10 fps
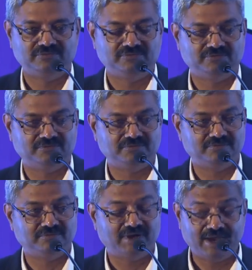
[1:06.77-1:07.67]
So
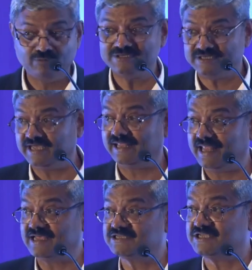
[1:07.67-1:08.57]
I was there
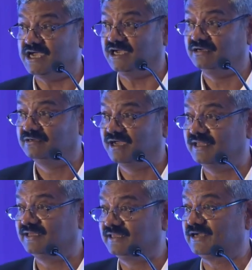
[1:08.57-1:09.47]
last year. I
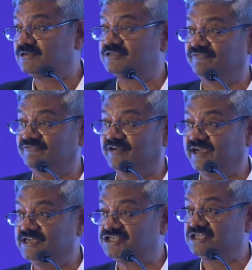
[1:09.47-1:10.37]
think that was
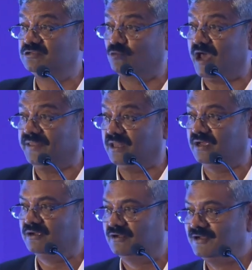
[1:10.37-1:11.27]
edition 1.
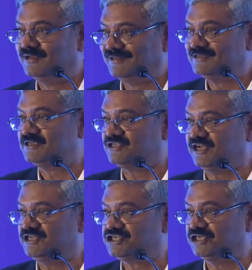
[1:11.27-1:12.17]
This is
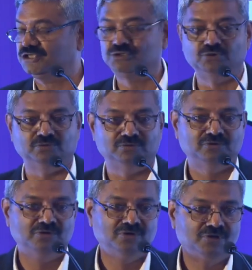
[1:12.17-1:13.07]
edition 2.
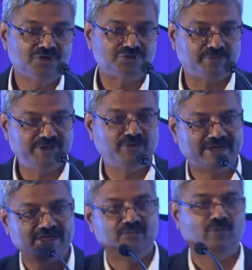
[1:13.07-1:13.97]
So when you get
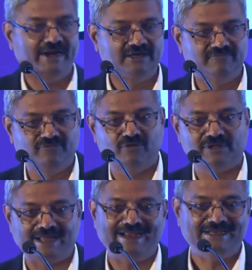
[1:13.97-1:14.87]
invited for
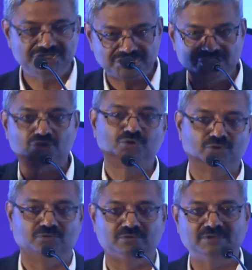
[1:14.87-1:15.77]
edition
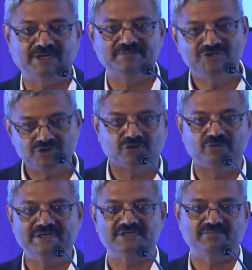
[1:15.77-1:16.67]
2, that means you are
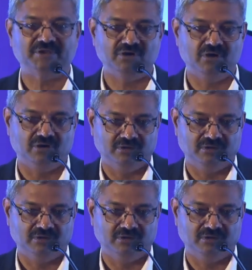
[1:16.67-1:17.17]
doing something good.